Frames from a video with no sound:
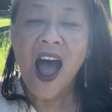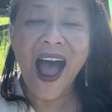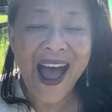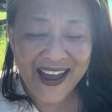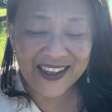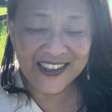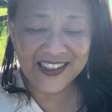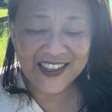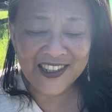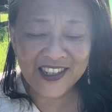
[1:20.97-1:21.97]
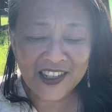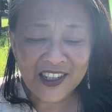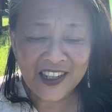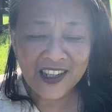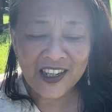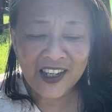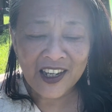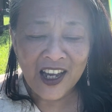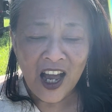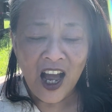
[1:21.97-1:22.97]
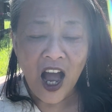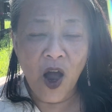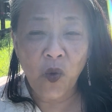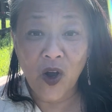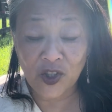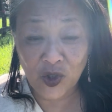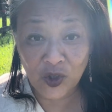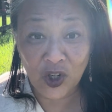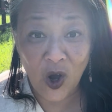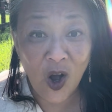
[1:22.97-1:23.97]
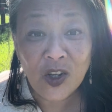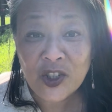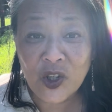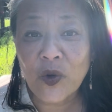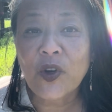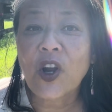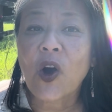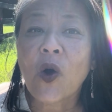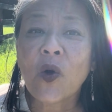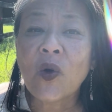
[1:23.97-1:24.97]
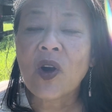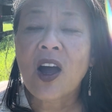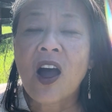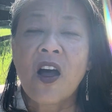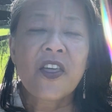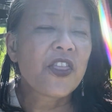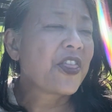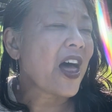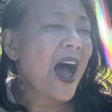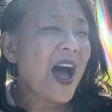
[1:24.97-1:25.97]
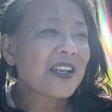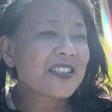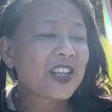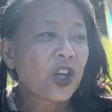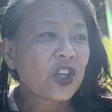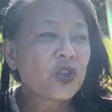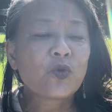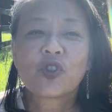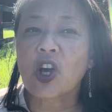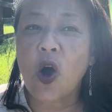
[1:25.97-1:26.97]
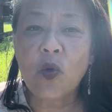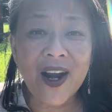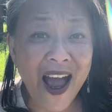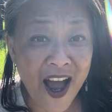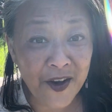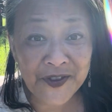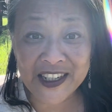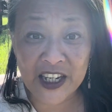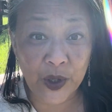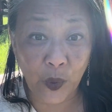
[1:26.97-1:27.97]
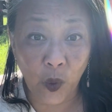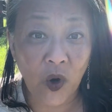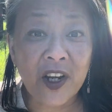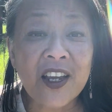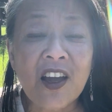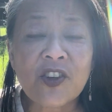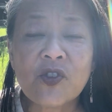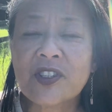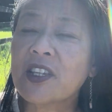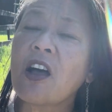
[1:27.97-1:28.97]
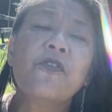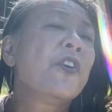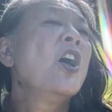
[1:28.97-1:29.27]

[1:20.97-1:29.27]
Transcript: And I want you to also know that you don't have to keep working on yourself.